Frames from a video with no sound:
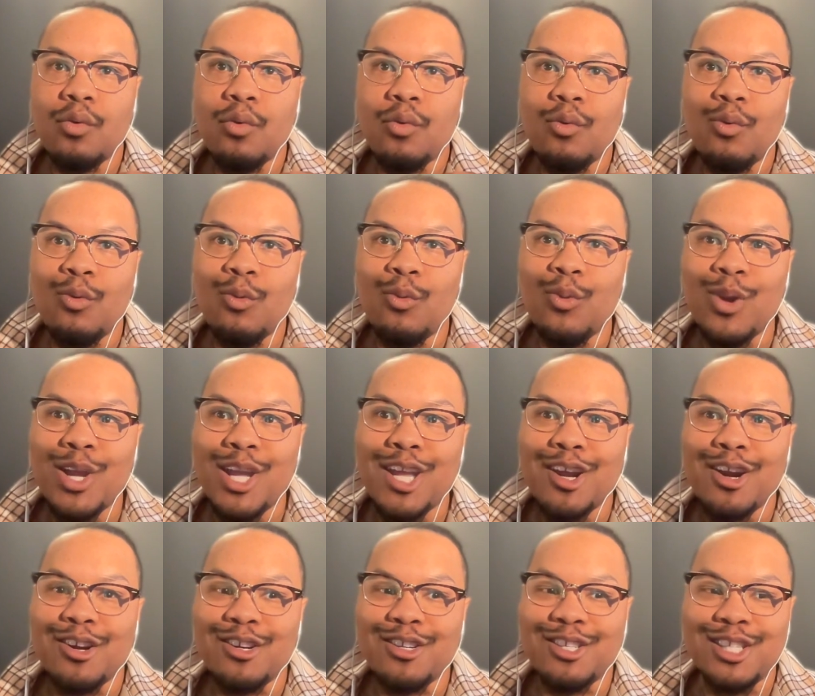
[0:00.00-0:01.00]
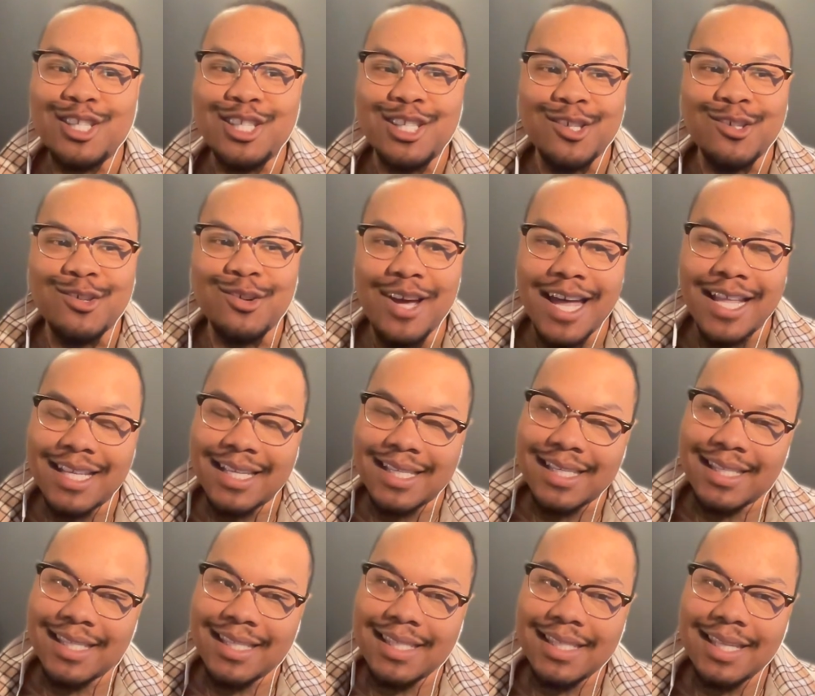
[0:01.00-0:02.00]
we are still at a
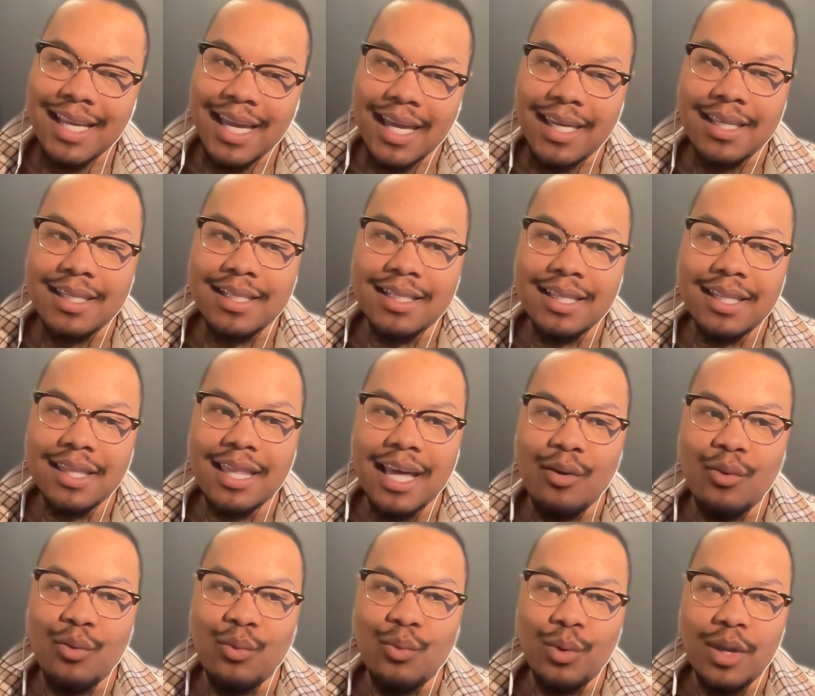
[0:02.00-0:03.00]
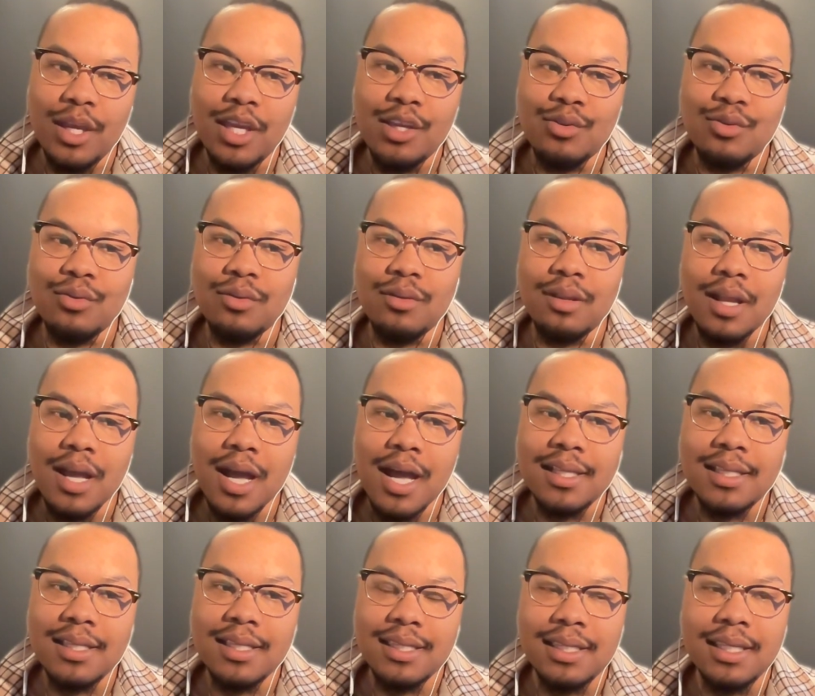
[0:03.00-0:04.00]
state that we do not
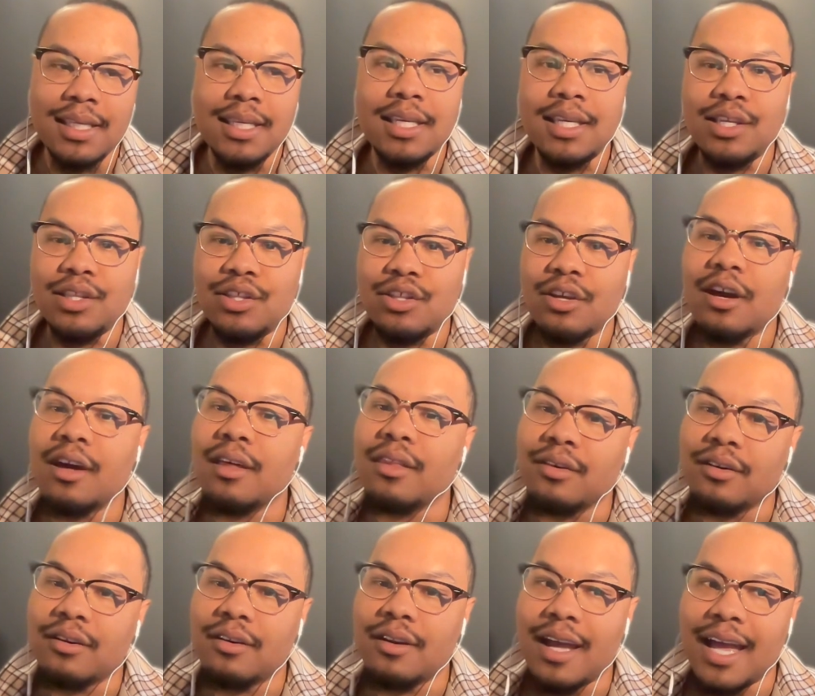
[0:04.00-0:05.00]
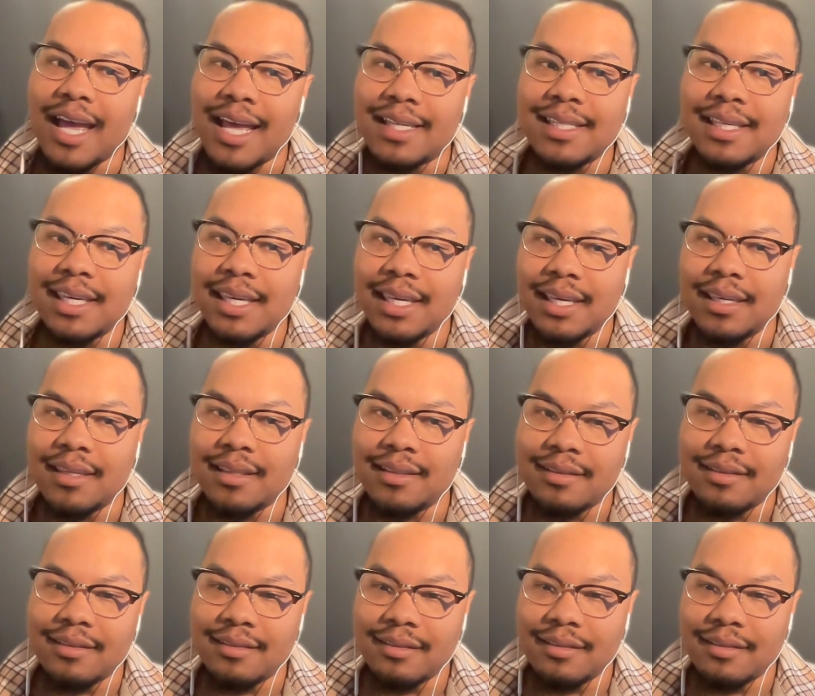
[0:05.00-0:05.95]
see each other as kin.